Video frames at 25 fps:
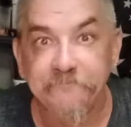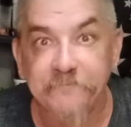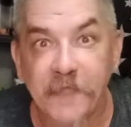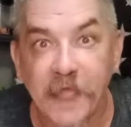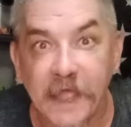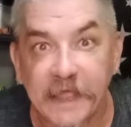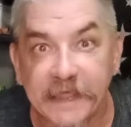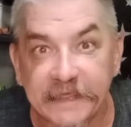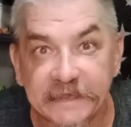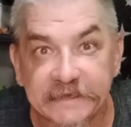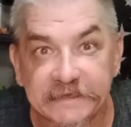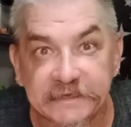
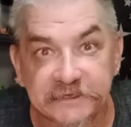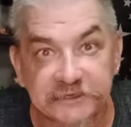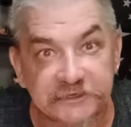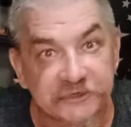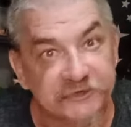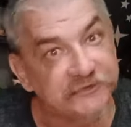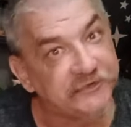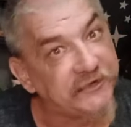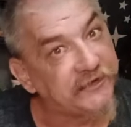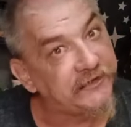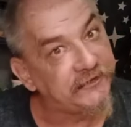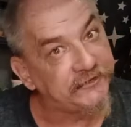Now I get the
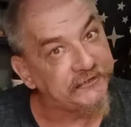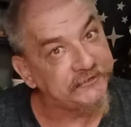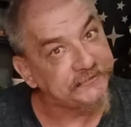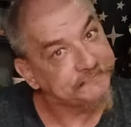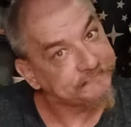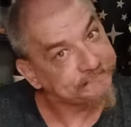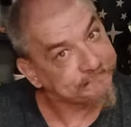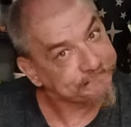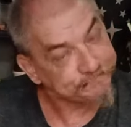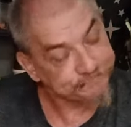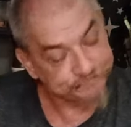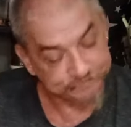dessert.
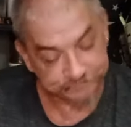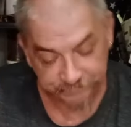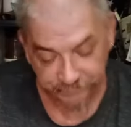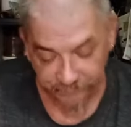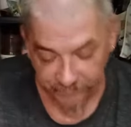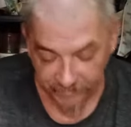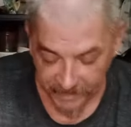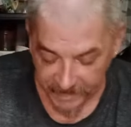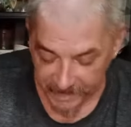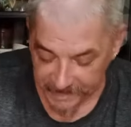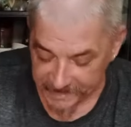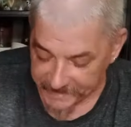
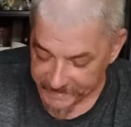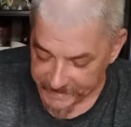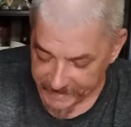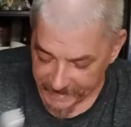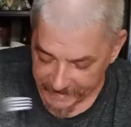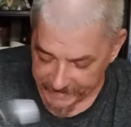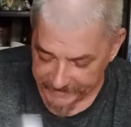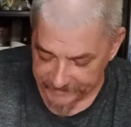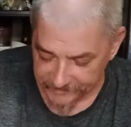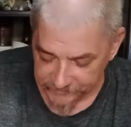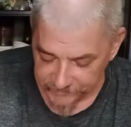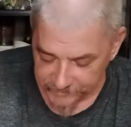
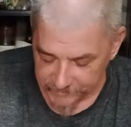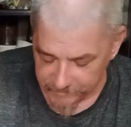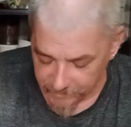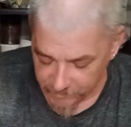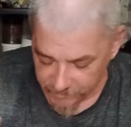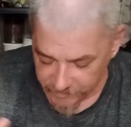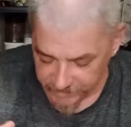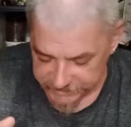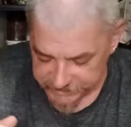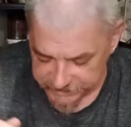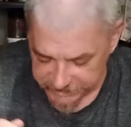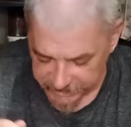I don't
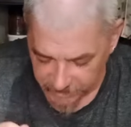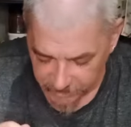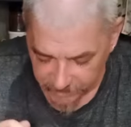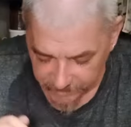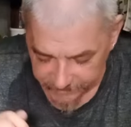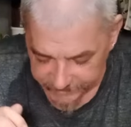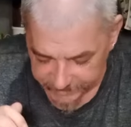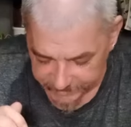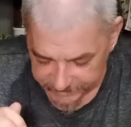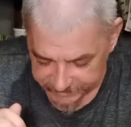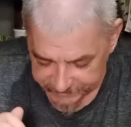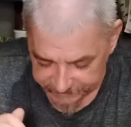remember what she
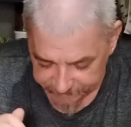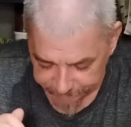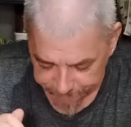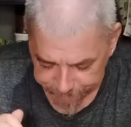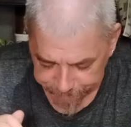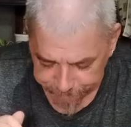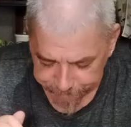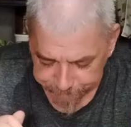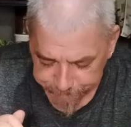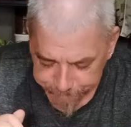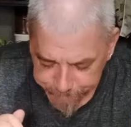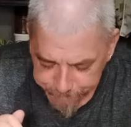called this.
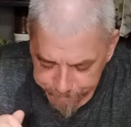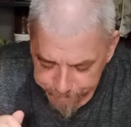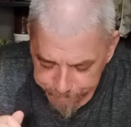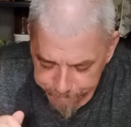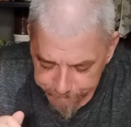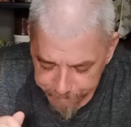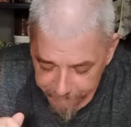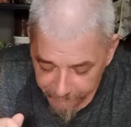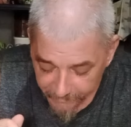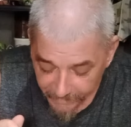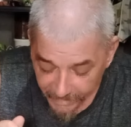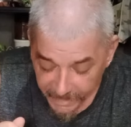
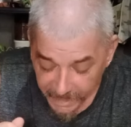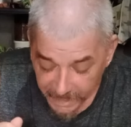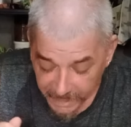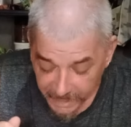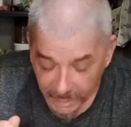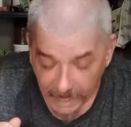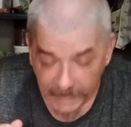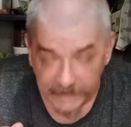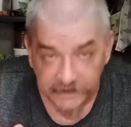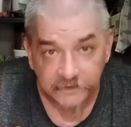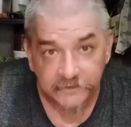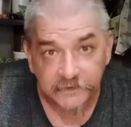
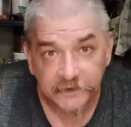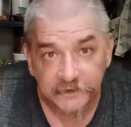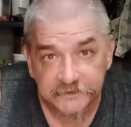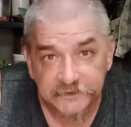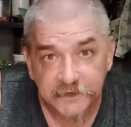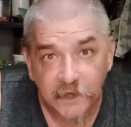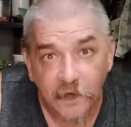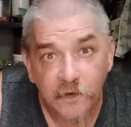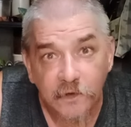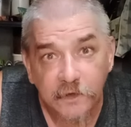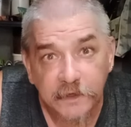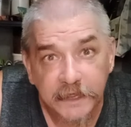I know
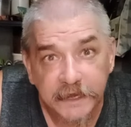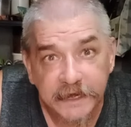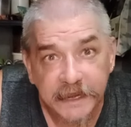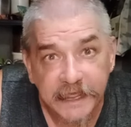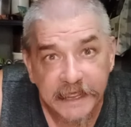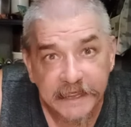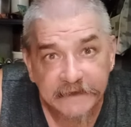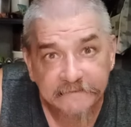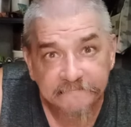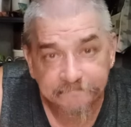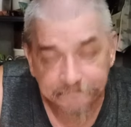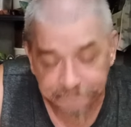there's
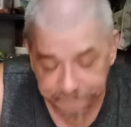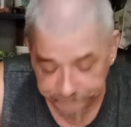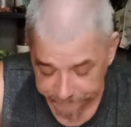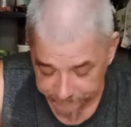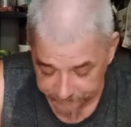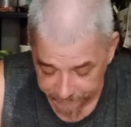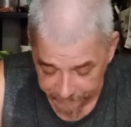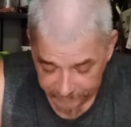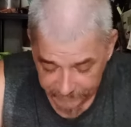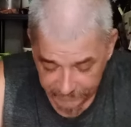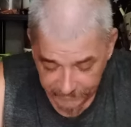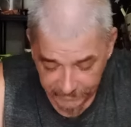coconut,
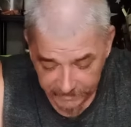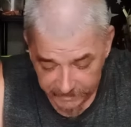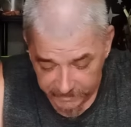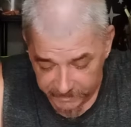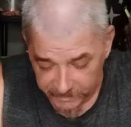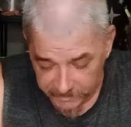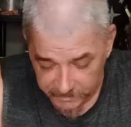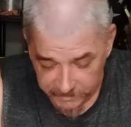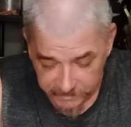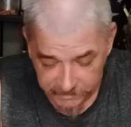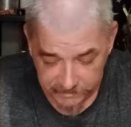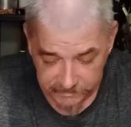
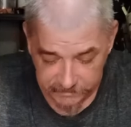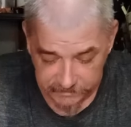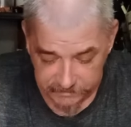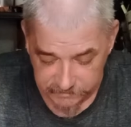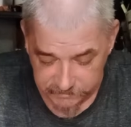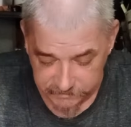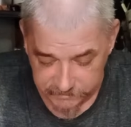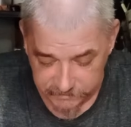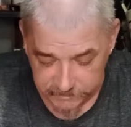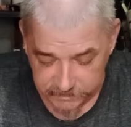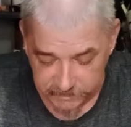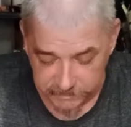
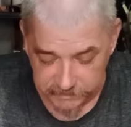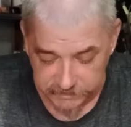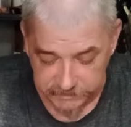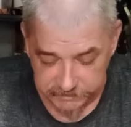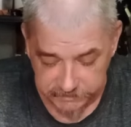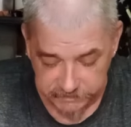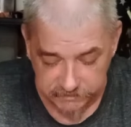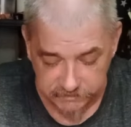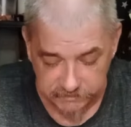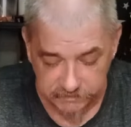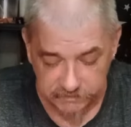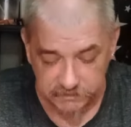there's
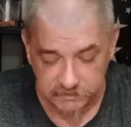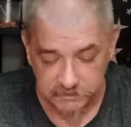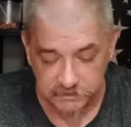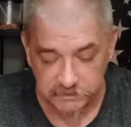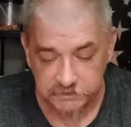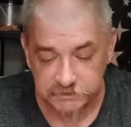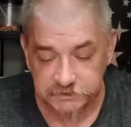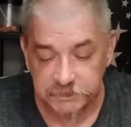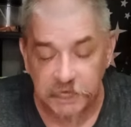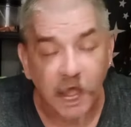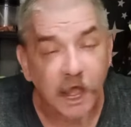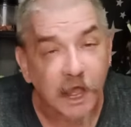
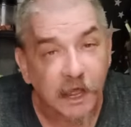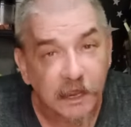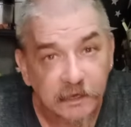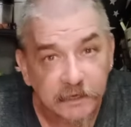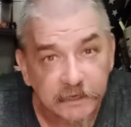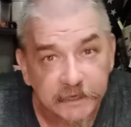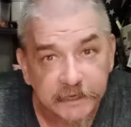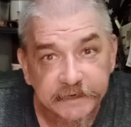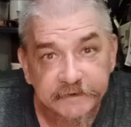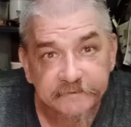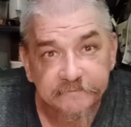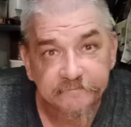
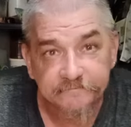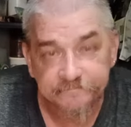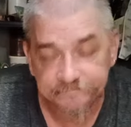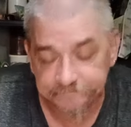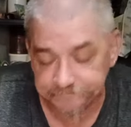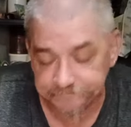chocolate,